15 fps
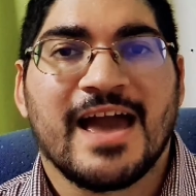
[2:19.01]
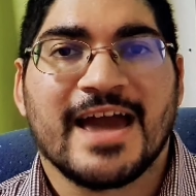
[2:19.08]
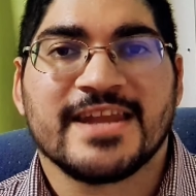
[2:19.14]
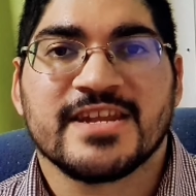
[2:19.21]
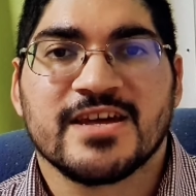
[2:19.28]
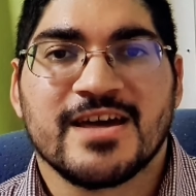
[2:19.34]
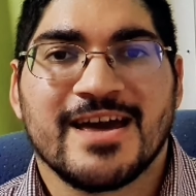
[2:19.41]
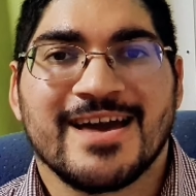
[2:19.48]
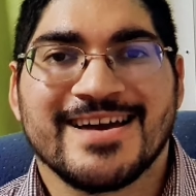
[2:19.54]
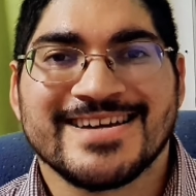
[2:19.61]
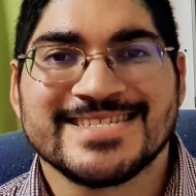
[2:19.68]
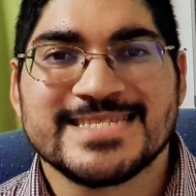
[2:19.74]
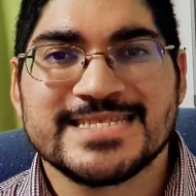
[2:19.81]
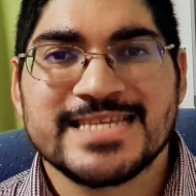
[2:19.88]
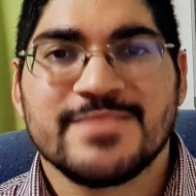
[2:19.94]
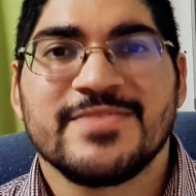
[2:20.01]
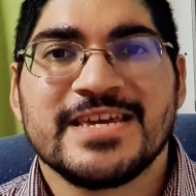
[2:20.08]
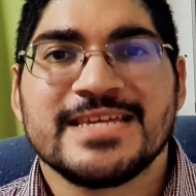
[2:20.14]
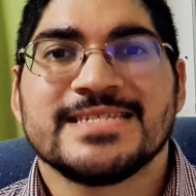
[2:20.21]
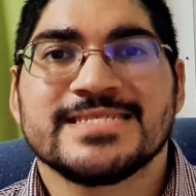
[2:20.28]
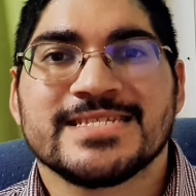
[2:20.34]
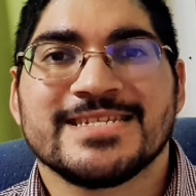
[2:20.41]
And a
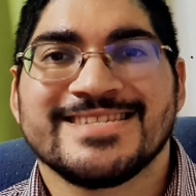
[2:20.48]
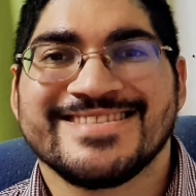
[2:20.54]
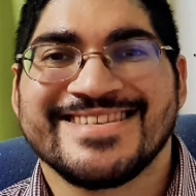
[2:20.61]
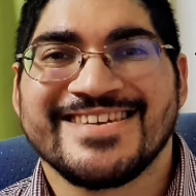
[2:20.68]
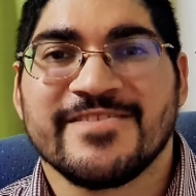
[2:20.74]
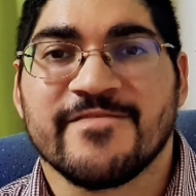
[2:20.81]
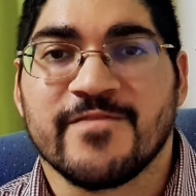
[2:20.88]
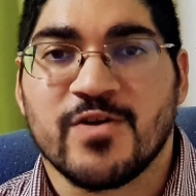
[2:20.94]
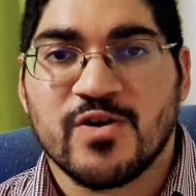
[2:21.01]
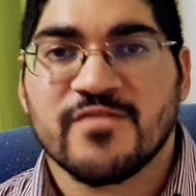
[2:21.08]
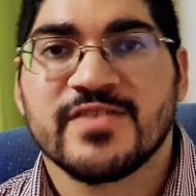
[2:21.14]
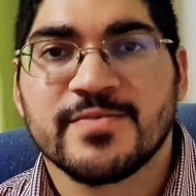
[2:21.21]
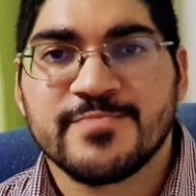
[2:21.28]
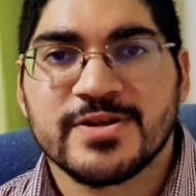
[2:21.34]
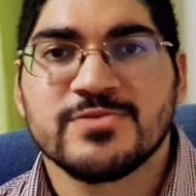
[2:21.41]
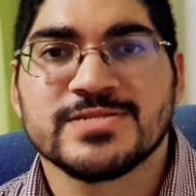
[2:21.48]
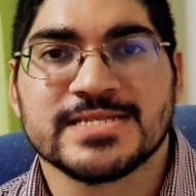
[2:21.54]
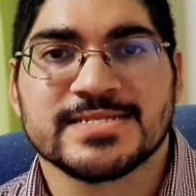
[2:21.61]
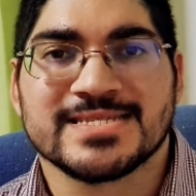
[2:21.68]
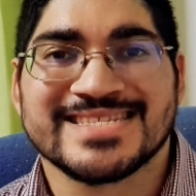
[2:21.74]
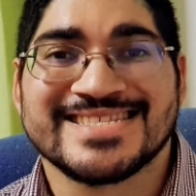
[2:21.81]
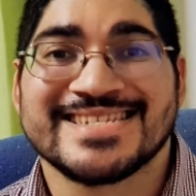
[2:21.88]
STEMI is an evolving
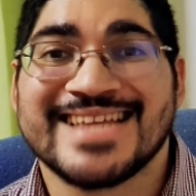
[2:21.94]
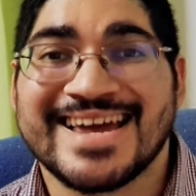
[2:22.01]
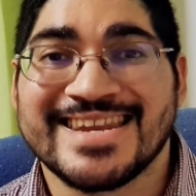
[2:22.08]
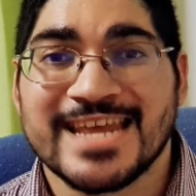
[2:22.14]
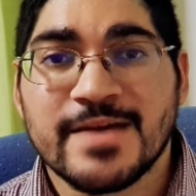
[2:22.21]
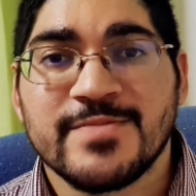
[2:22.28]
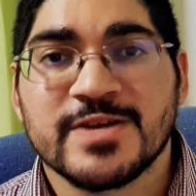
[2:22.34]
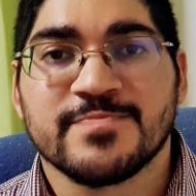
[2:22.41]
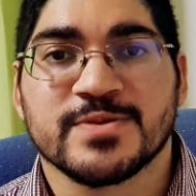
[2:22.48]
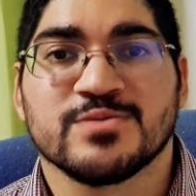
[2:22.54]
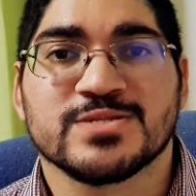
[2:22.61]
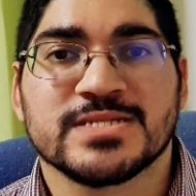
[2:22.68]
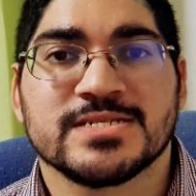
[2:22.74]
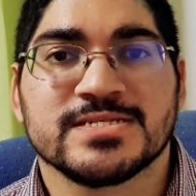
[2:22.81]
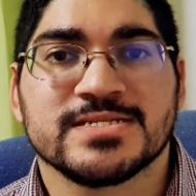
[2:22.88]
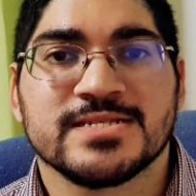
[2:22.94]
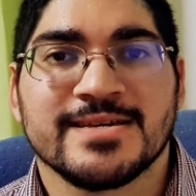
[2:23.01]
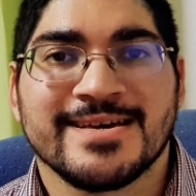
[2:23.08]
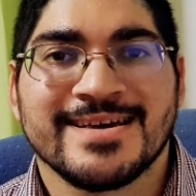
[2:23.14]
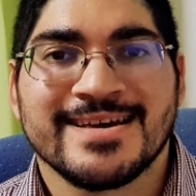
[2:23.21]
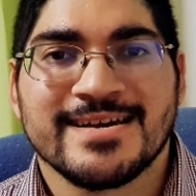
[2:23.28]
process. It's a dynamic process.